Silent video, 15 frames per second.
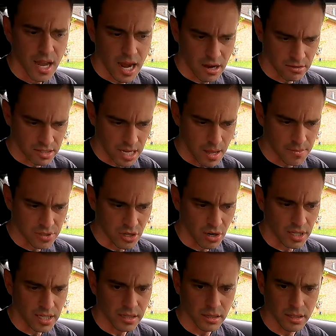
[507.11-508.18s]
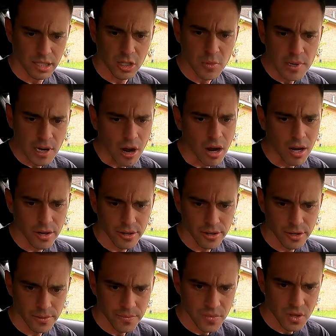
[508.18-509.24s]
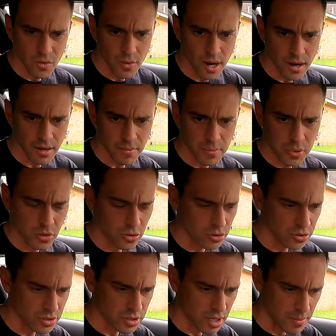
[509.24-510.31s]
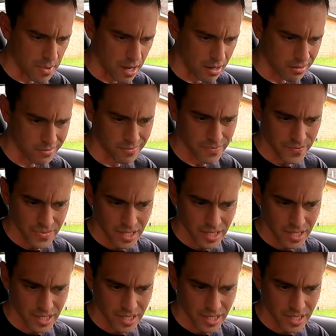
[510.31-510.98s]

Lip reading: air temp started to get a little bit hotter, where it pulls about